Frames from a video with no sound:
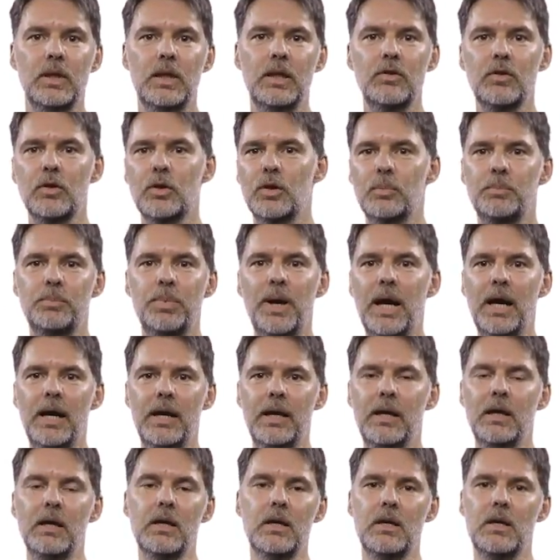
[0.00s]
either
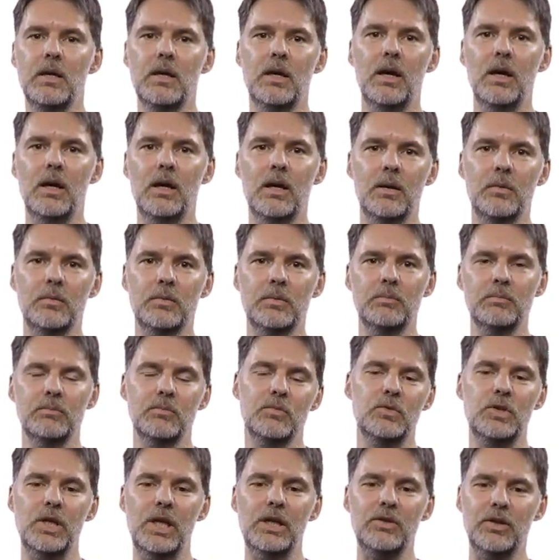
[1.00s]
by uh,
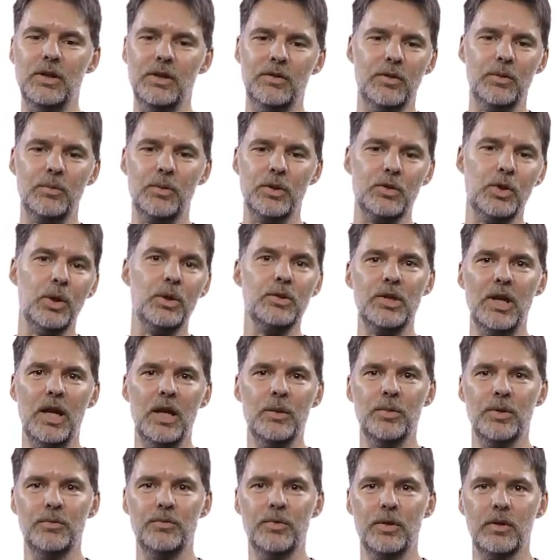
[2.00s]
changing the return
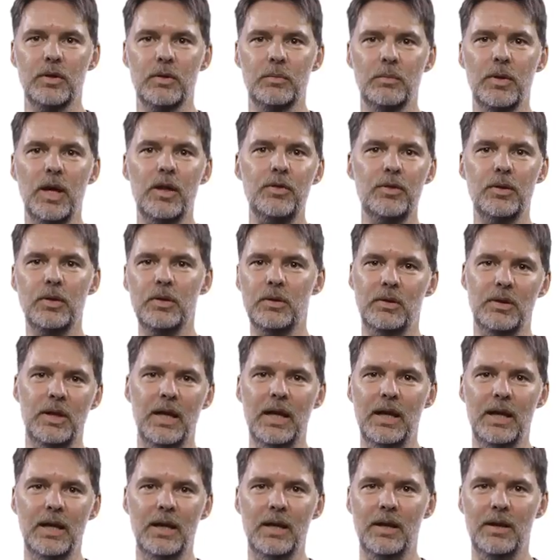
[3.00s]
type of the method
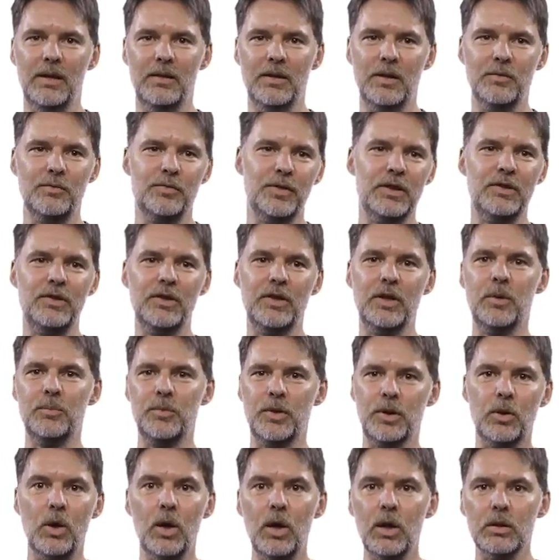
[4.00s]
and then fixing up
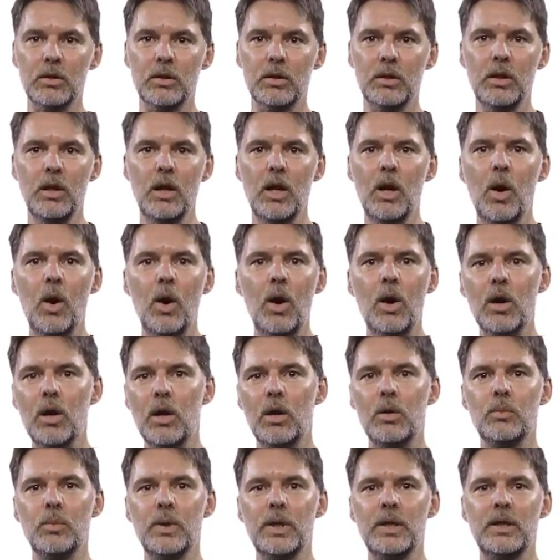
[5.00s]
the caller,
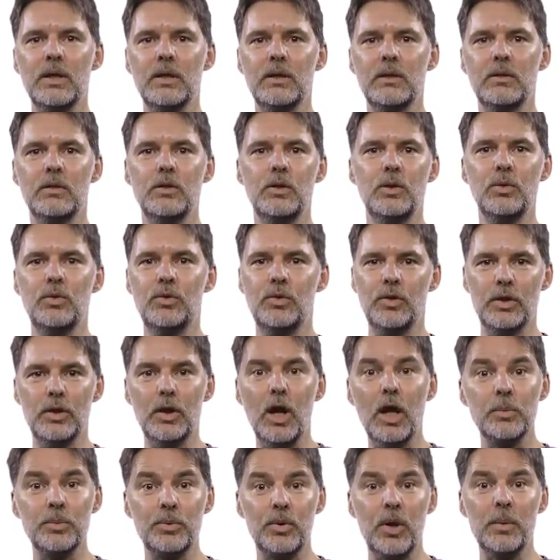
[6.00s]
or we can use the
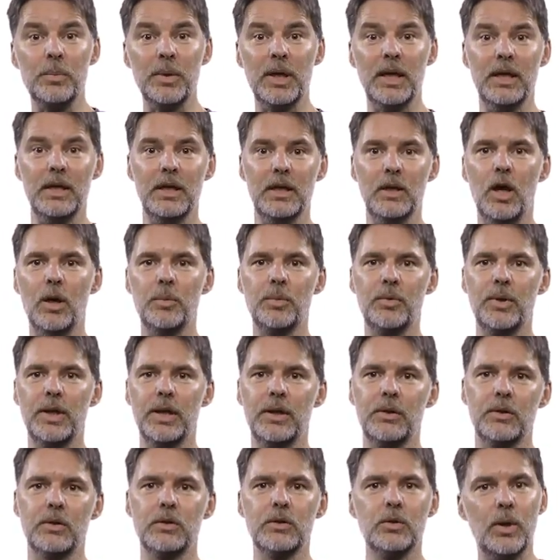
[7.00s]
null propagating
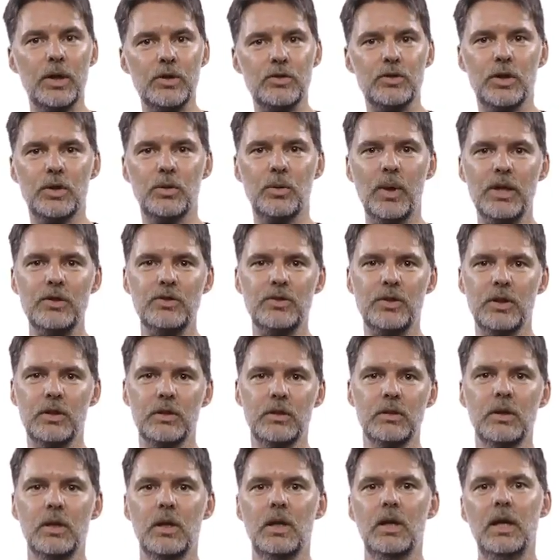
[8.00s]
operator question
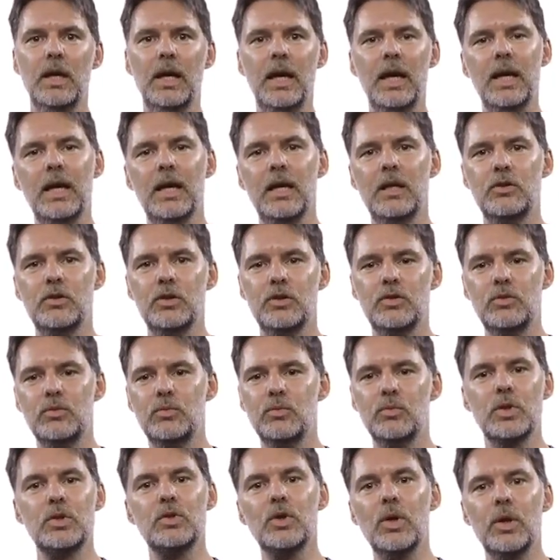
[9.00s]
question and just
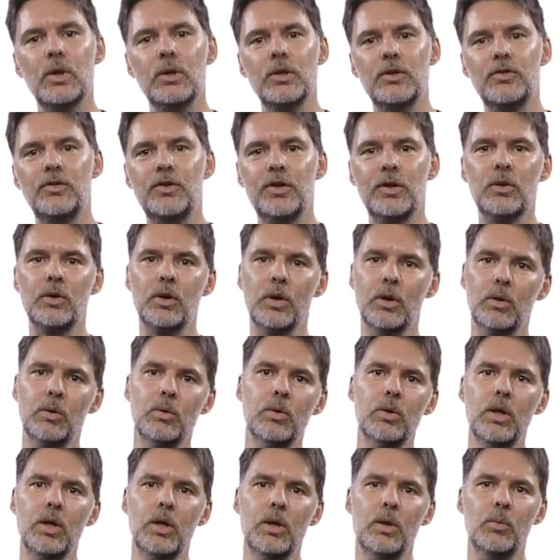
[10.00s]
return a
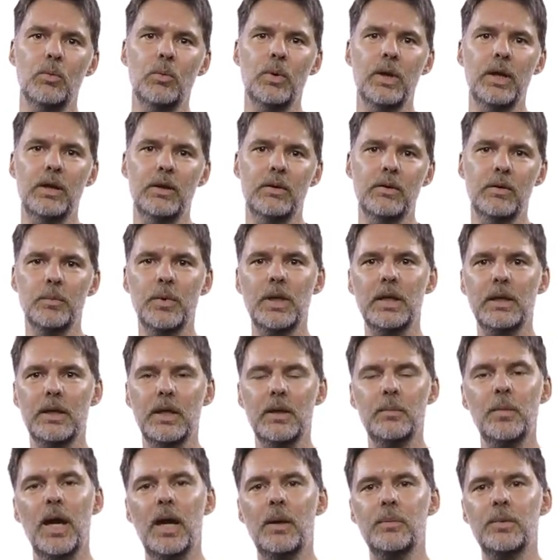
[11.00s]
zero when the middle
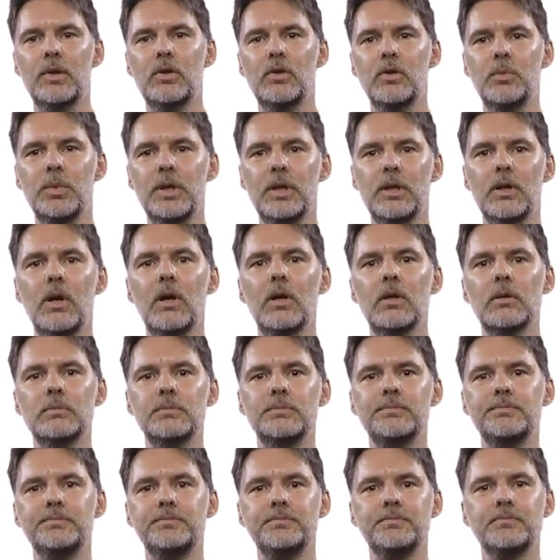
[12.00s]
name happened to be null.
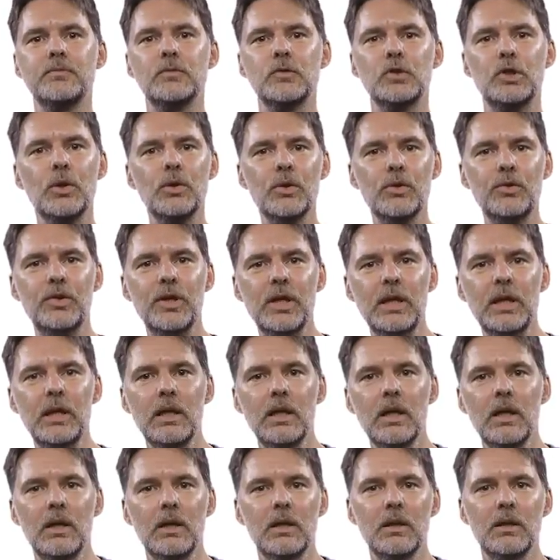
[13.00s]
So you
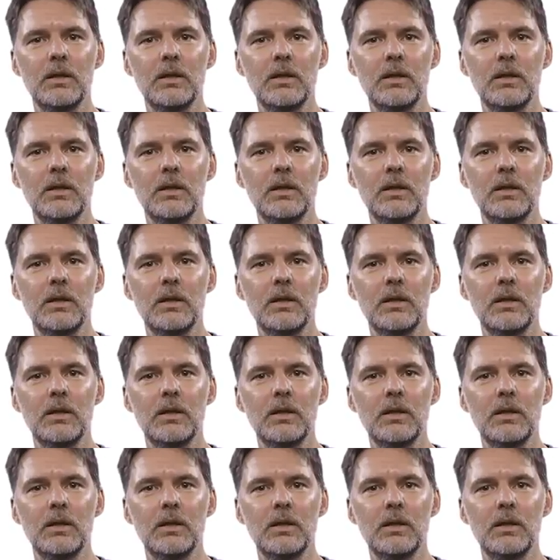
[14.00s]
see,